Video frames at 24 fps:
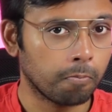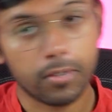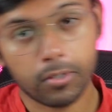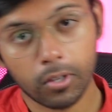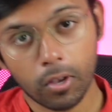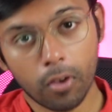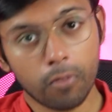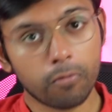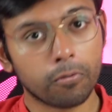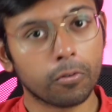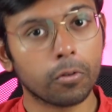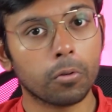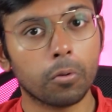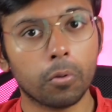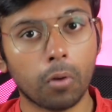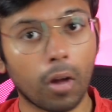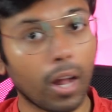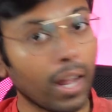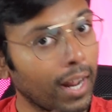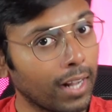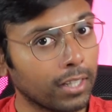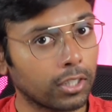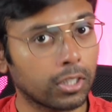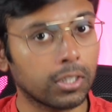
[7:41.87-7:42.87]
So overall,
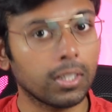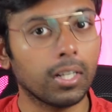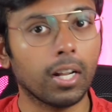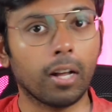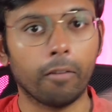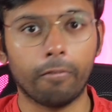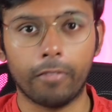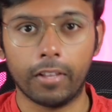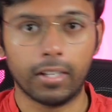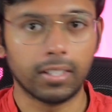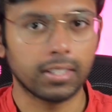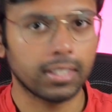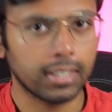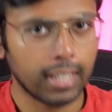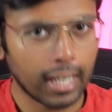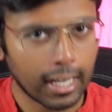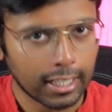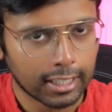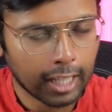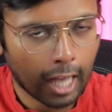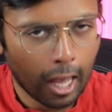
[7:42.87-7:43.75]
I actually love this. Yes,